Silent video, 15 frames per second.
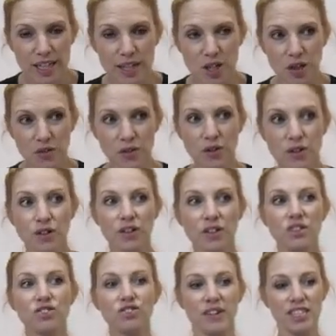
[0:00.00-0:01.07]
So if you're
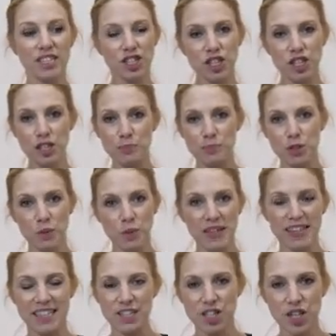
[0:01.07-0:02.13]
trying to choose between
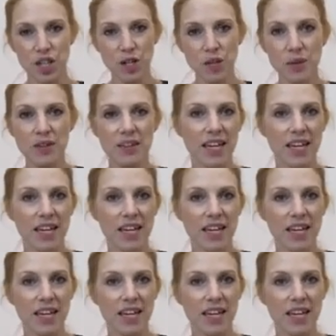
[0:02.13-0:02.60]
the two,